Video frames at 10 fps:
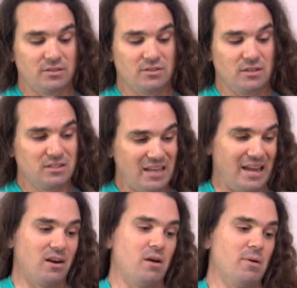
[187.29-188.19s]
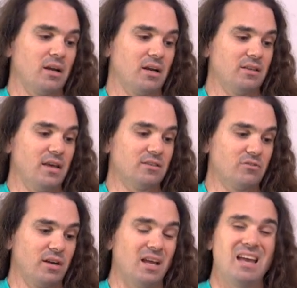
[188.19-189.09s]
this is the second harmonic on the A
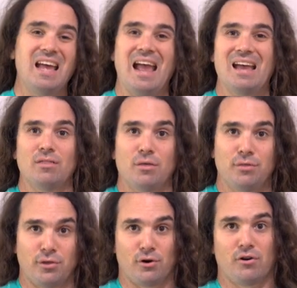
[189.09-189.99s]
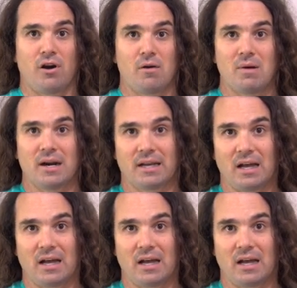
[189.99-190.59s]
string, and the third harmonic.